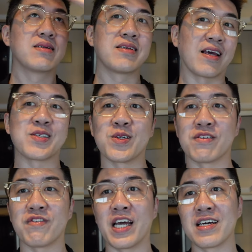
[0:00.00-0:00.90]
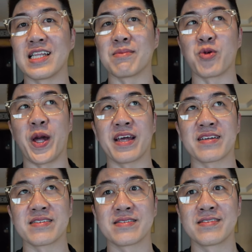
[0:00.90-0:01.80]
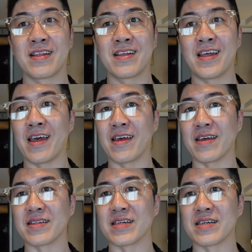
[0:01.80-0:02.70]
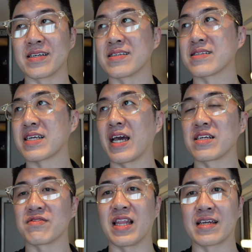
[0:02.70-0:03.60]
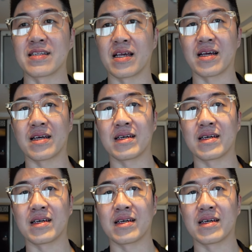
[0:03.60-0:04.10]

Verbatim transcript: Yeah, so the fire alarm rang, and it's kind of like their